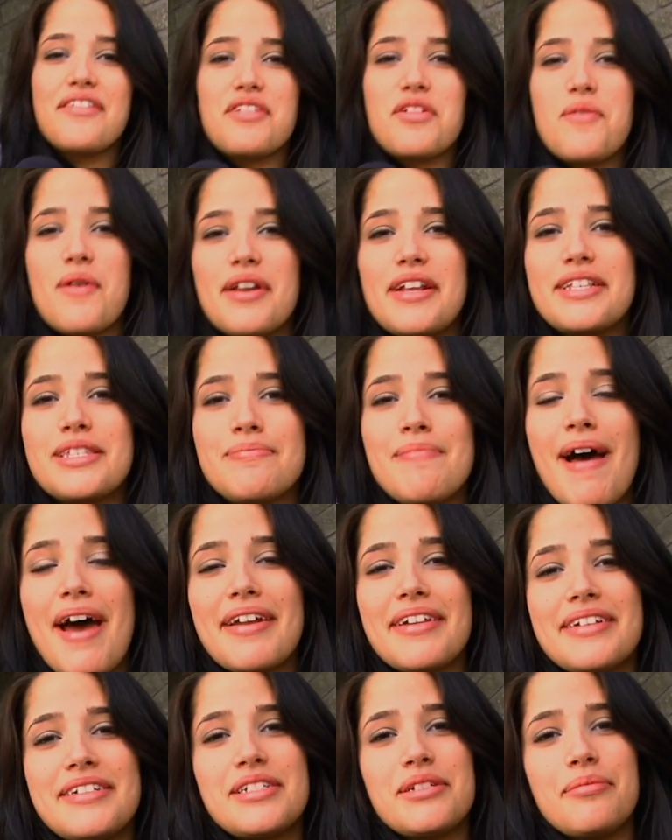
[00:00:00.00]
everyone, it's
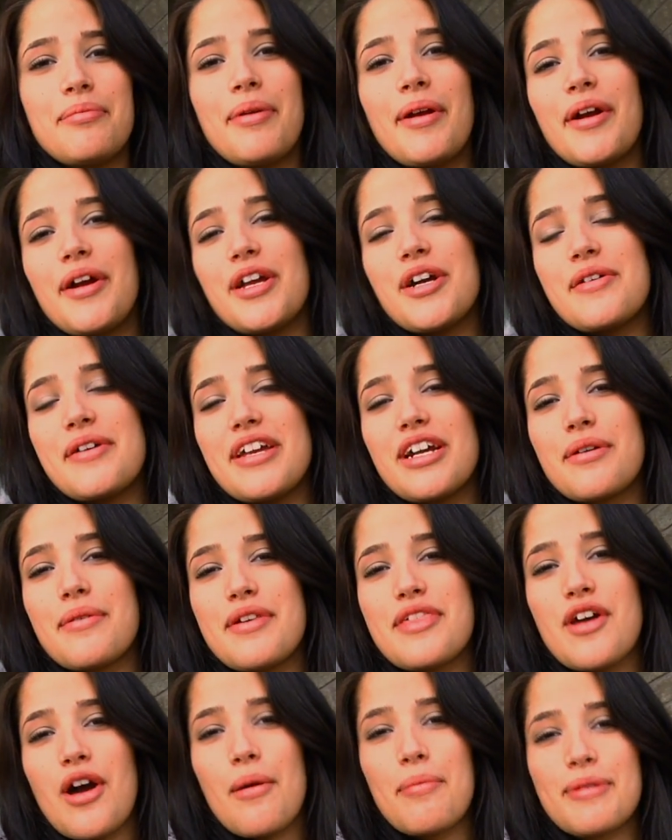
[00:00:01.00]
Madeline D'Imperio here
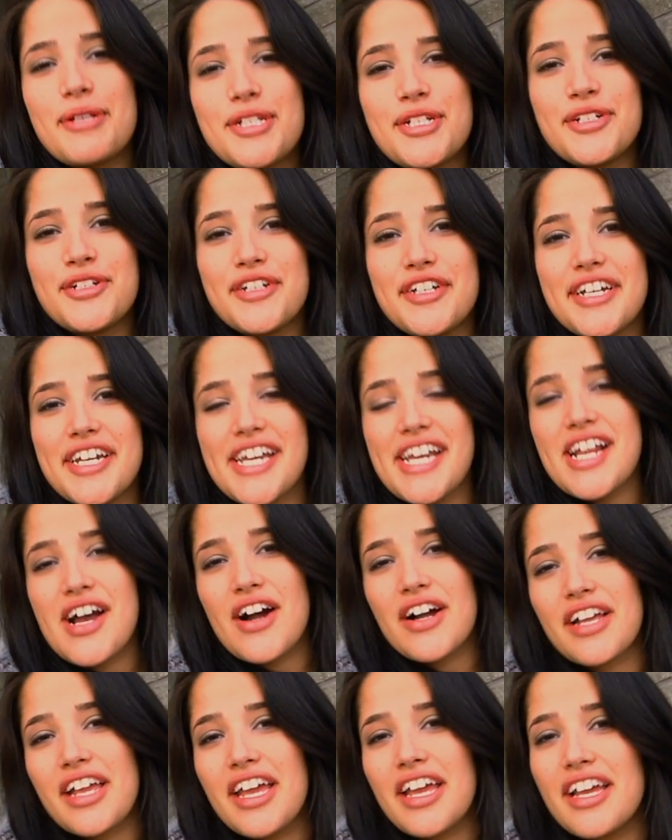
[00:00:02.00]
with Opportunity
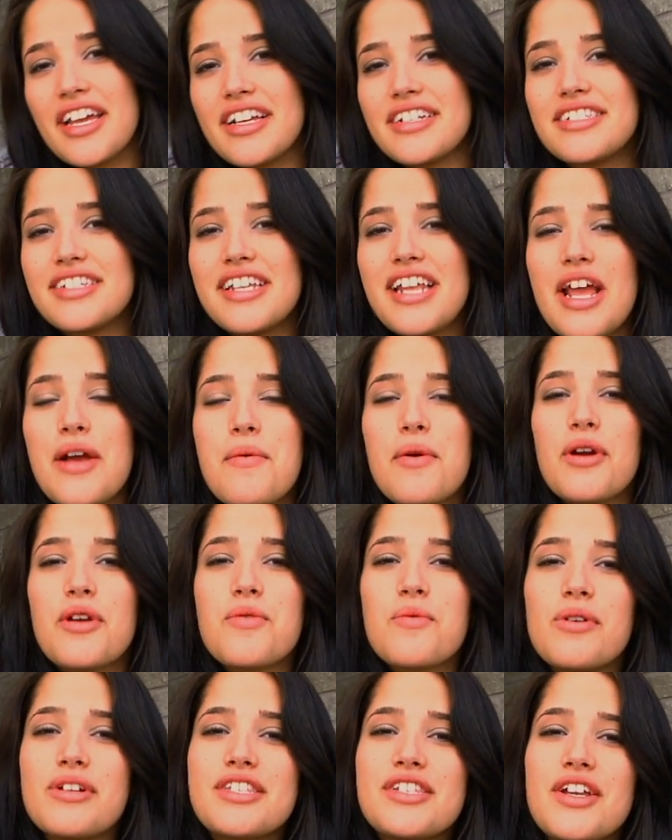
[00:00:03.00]
Knocking. Today we're
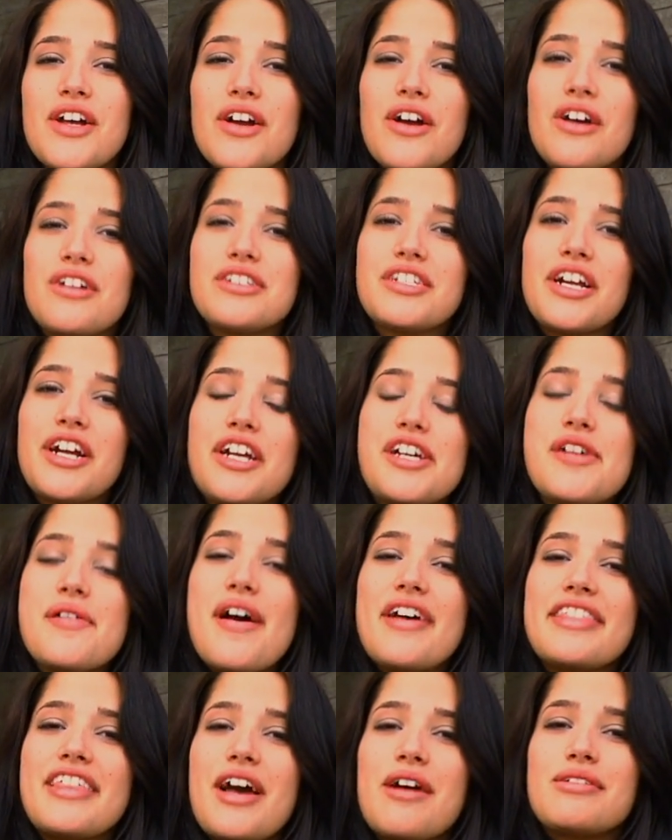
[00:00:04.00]
in Woodstock, Ontario
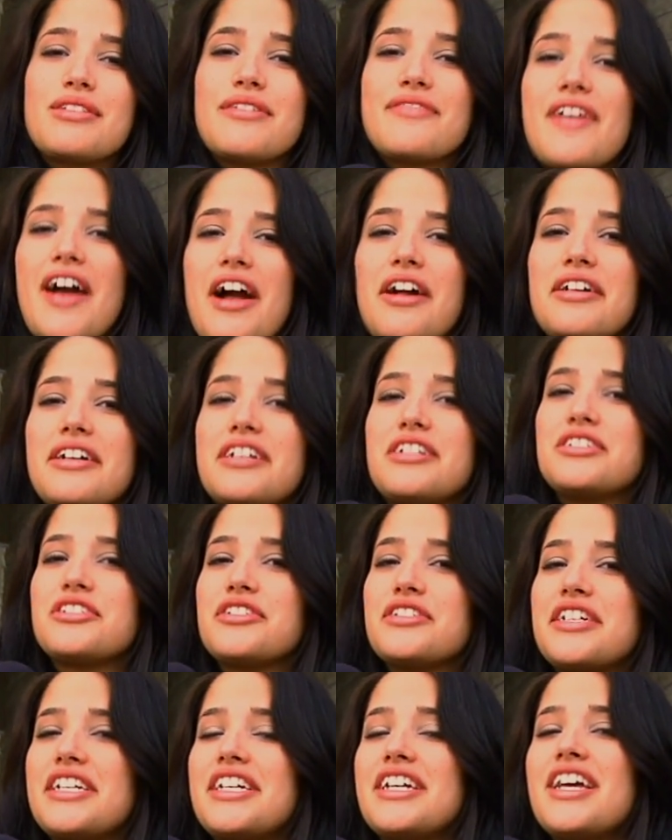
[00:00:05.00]
at the house of Kyle
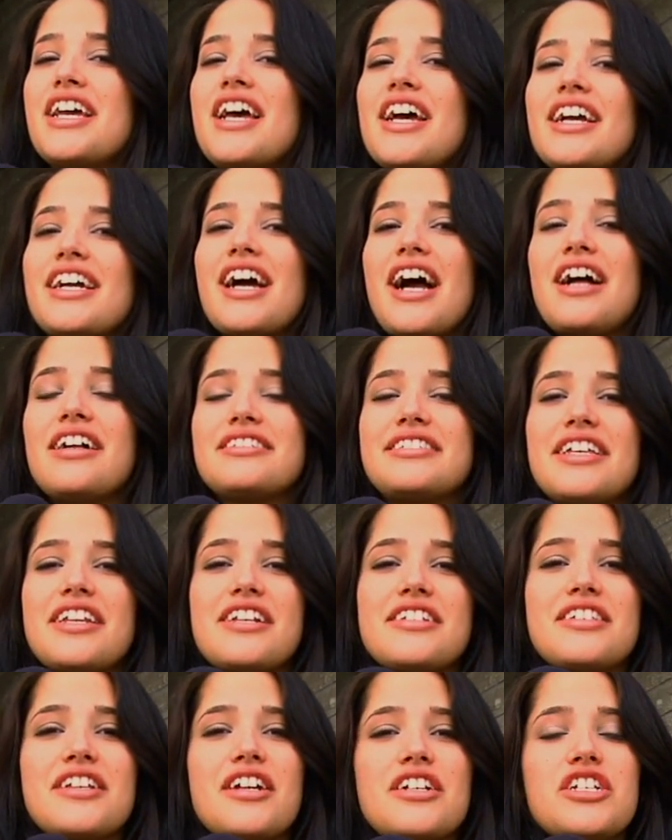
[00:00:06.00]
Hilderly. Kyle
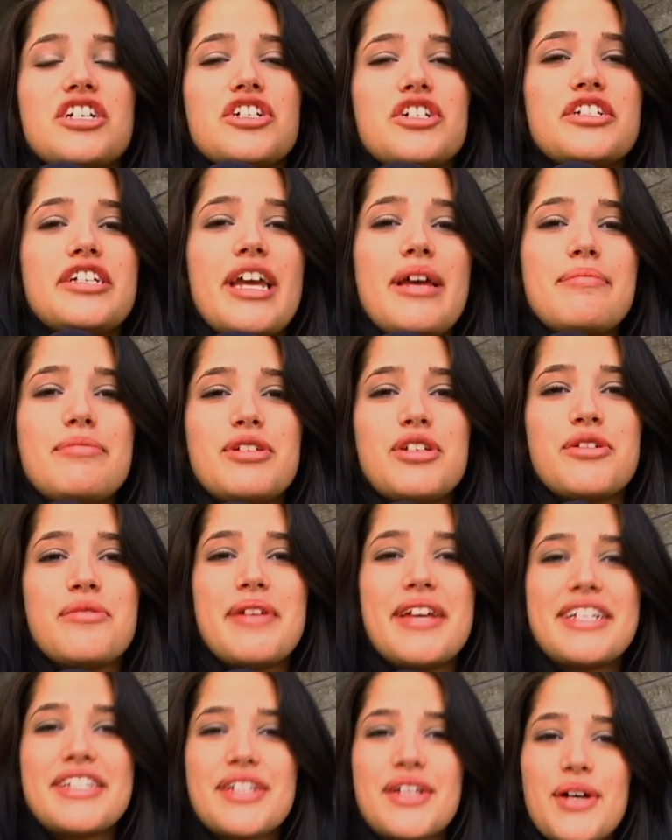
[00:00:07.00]
sent us an audition tape two
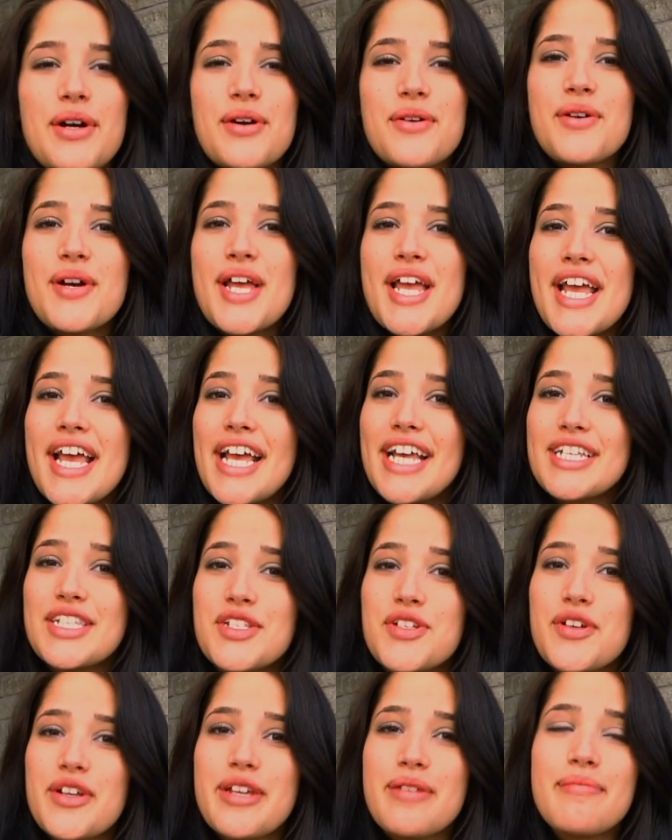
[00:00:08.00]
weeks ago.
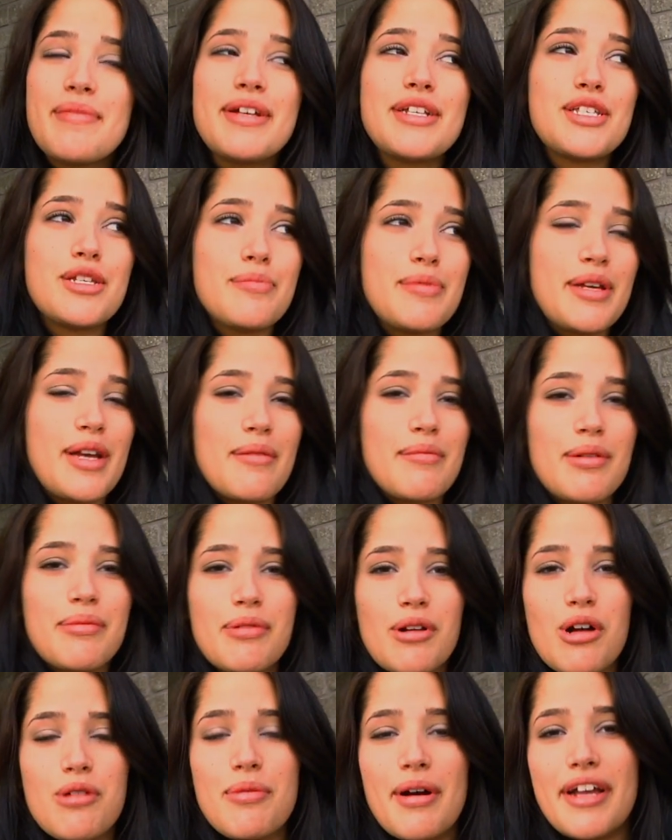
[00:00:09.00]
His dream, to become a
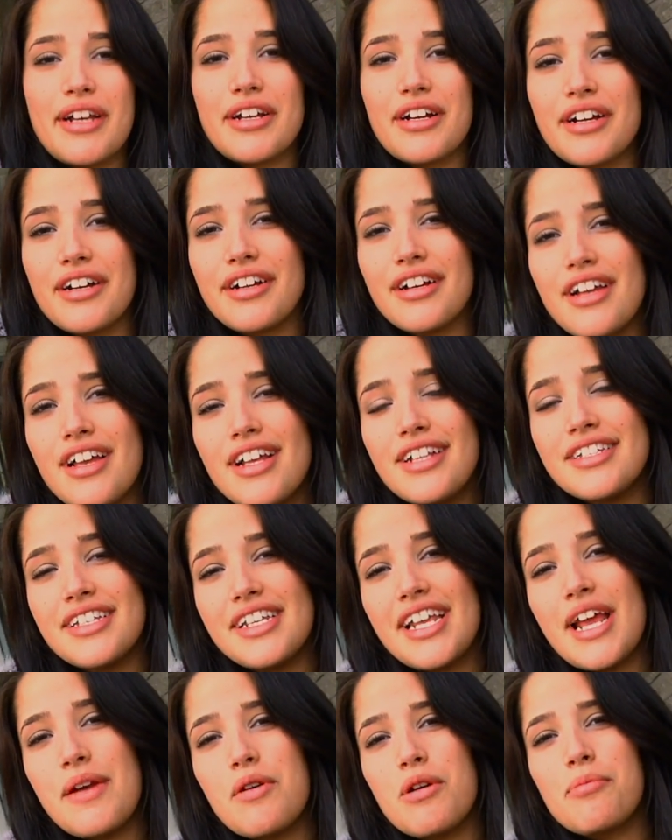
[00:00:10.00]
pro biker.
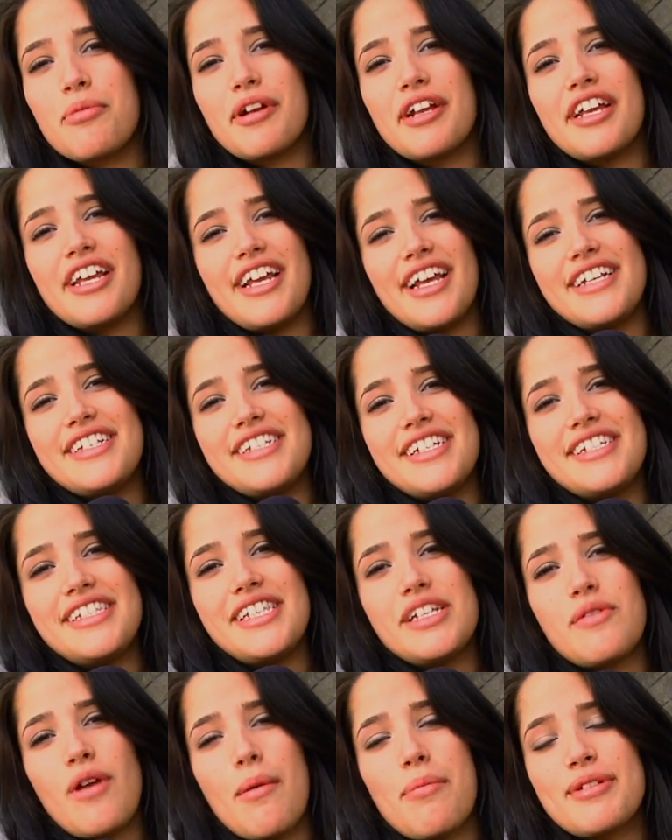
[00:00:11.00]
Today we're bringing in D
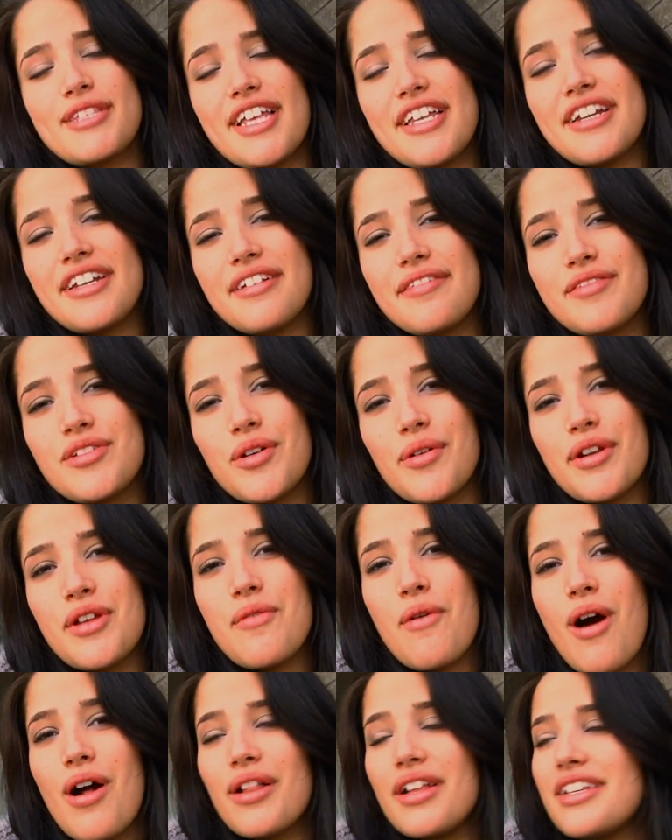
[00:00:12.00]
C Representative Tony
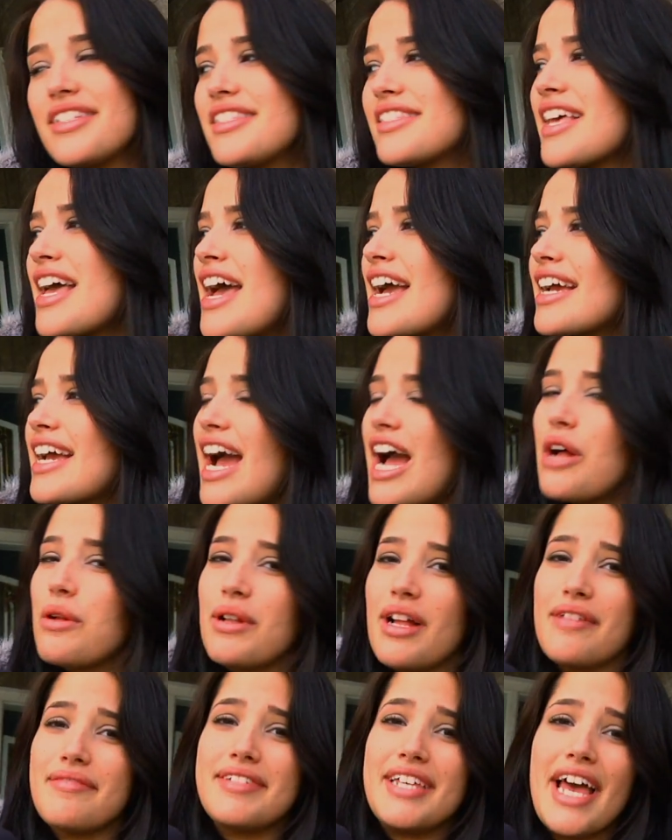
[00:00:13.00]
Wallace. Kyle
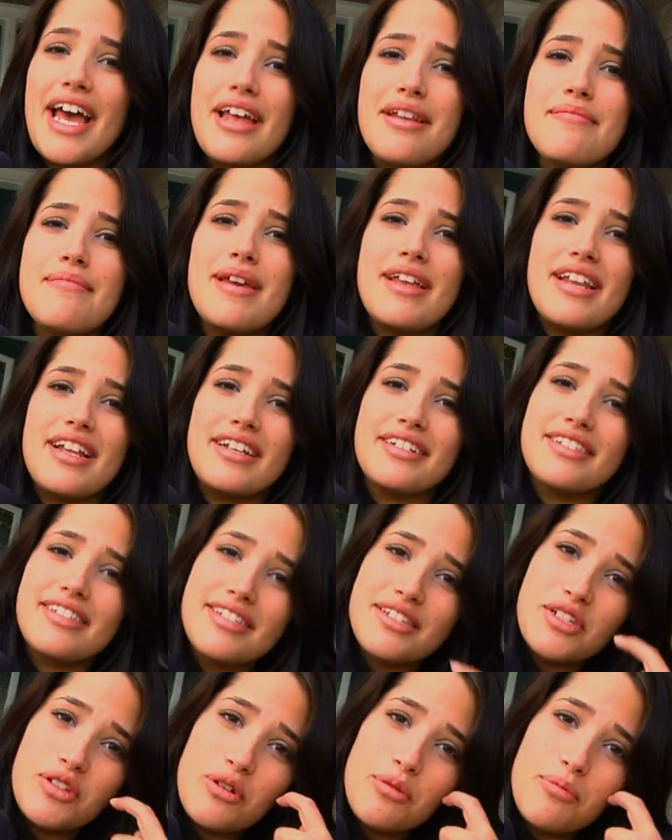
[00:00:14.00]
will have ten minutes
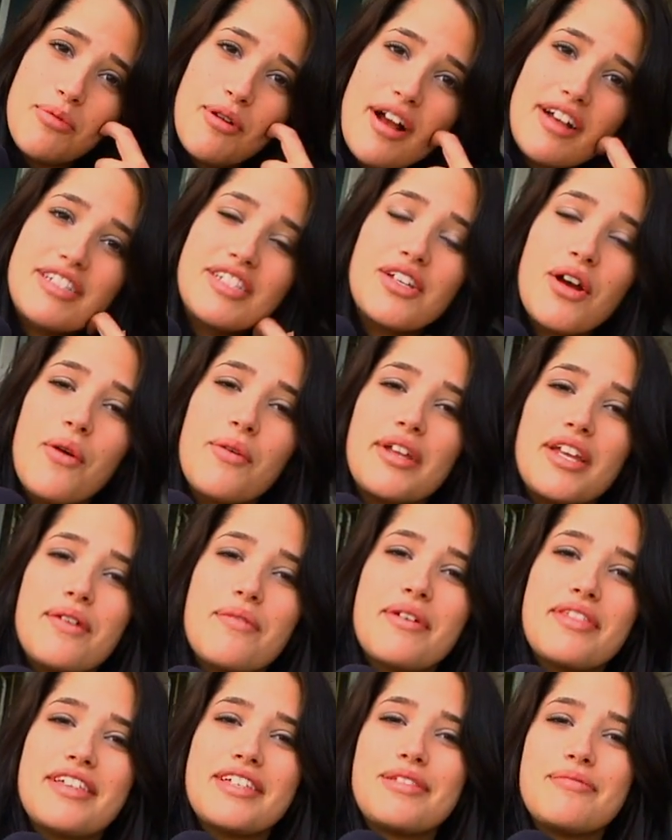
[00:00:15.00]
to impress Tony
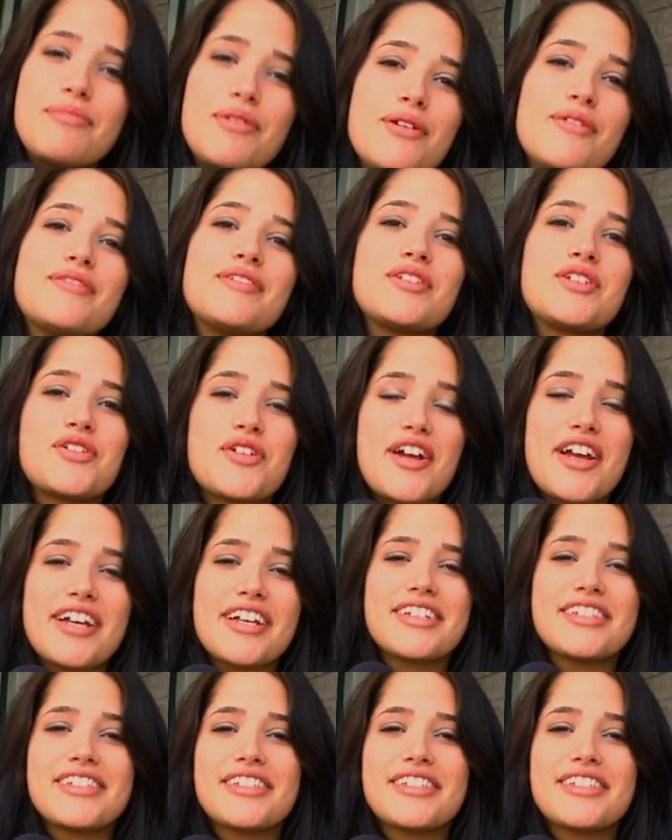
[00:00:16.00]
with his moves and tricks.